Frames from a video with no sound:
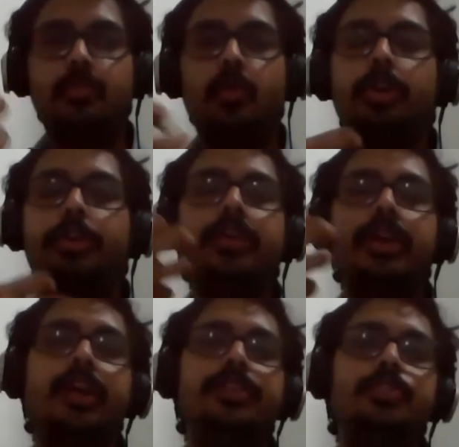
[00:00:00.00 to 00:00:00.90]
what you
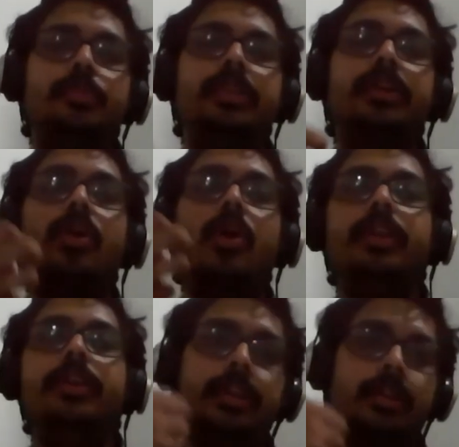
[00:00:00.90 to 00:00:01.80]
can consume in a
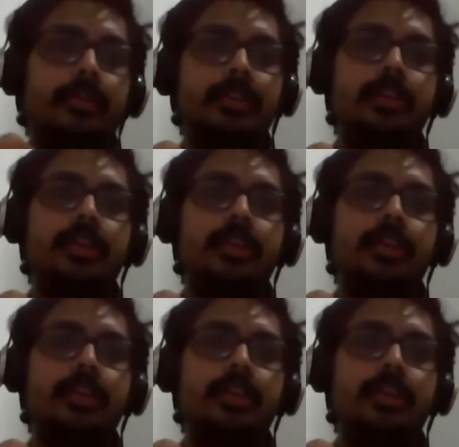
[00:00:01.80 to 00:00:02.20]
quantitative level.